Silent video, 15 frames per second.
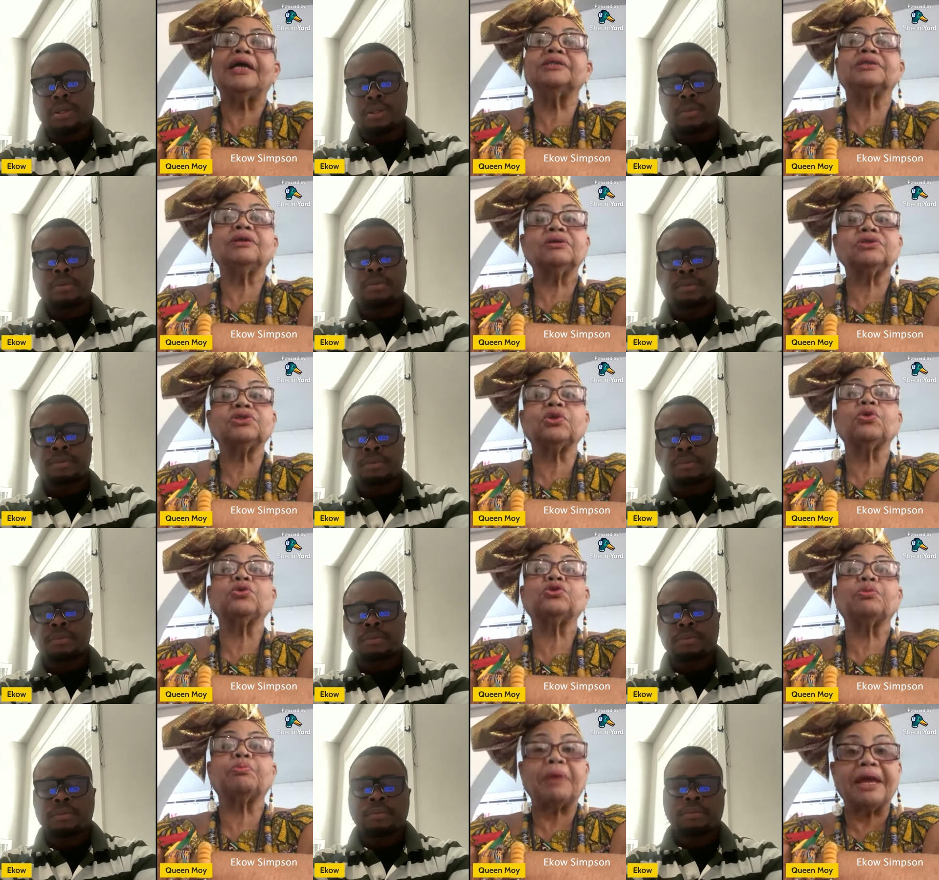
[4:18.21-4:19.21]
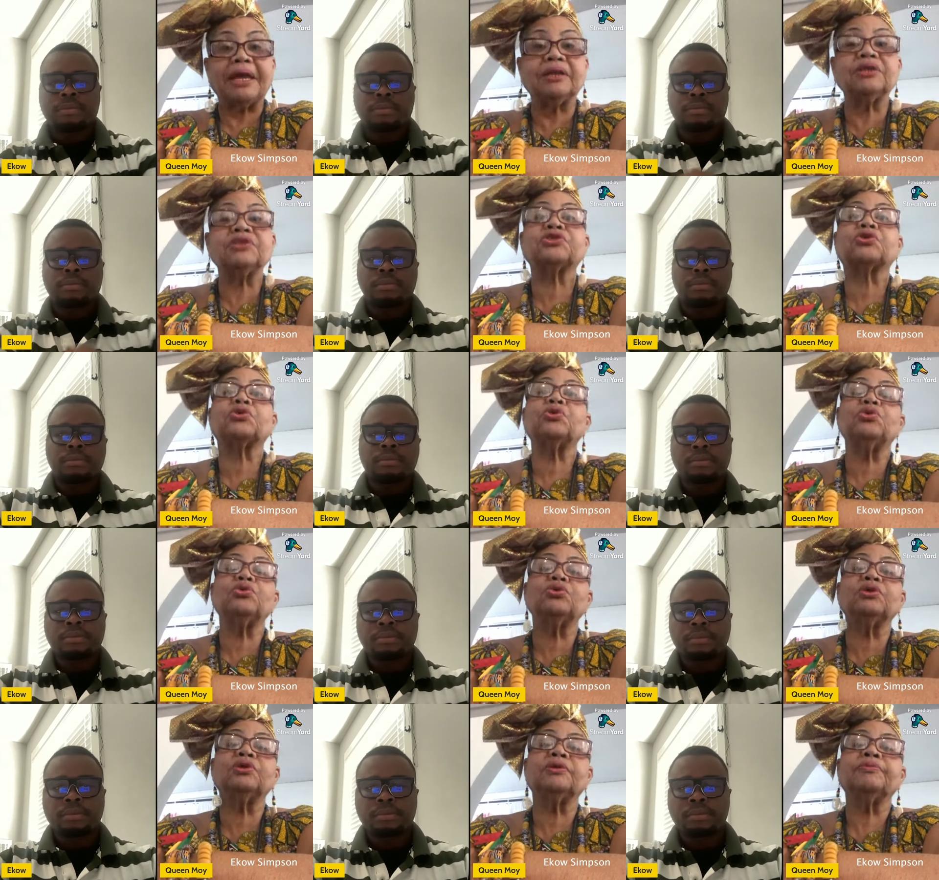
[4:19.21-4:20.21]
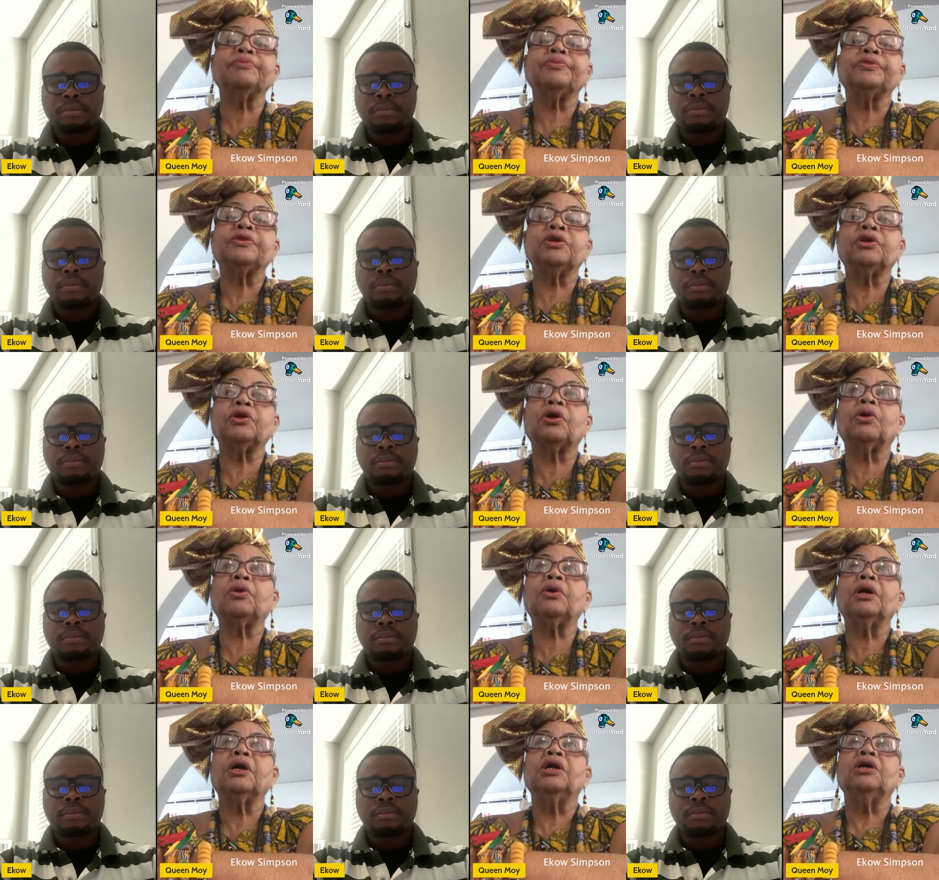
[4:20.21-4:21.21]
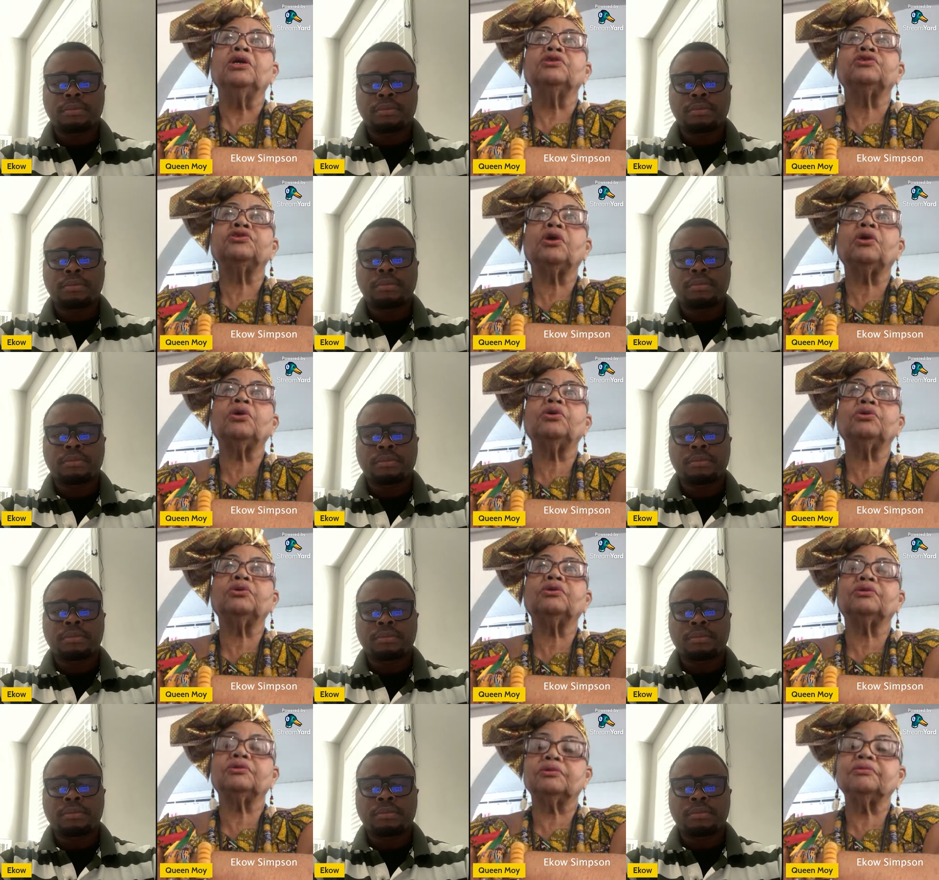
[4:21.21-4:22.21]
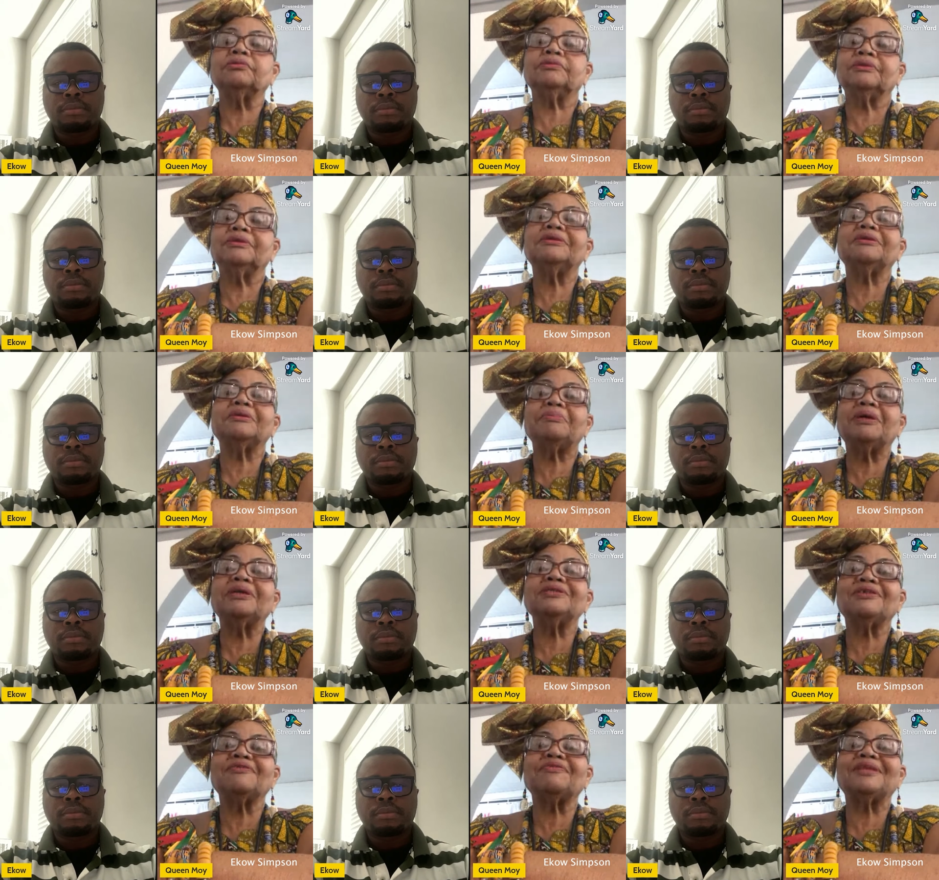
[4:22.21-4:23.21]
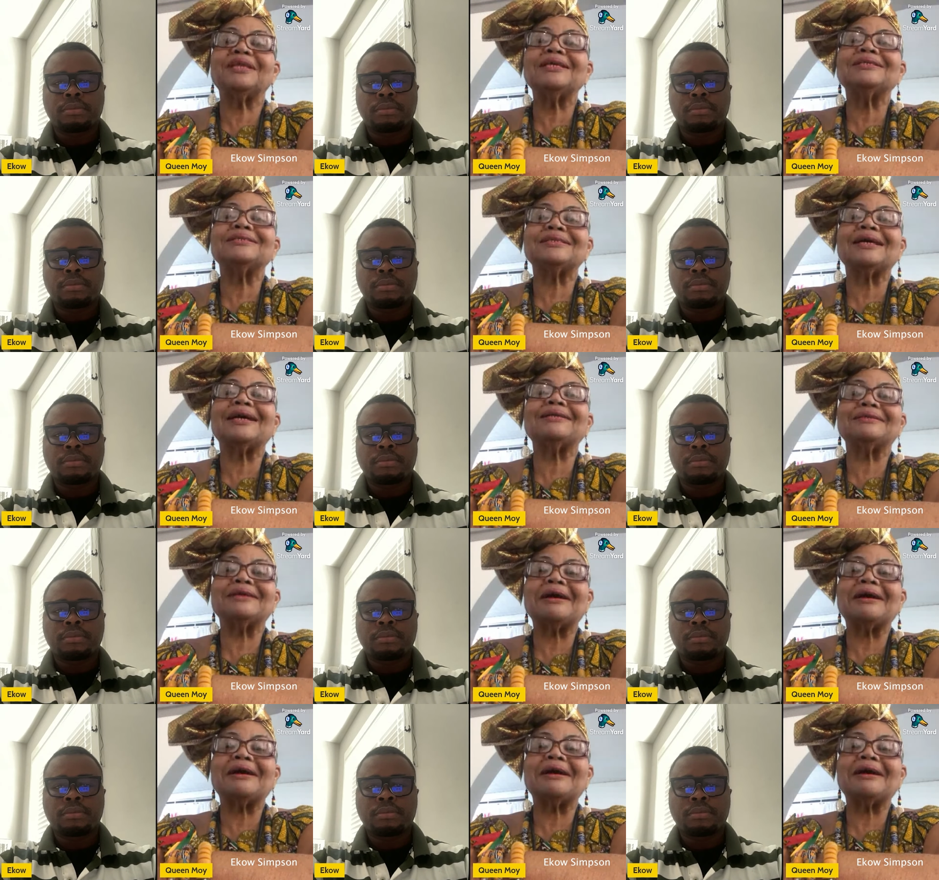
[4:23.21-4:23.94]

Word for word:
Speaker 1: and also to paint the school you know so there are a bunch of things that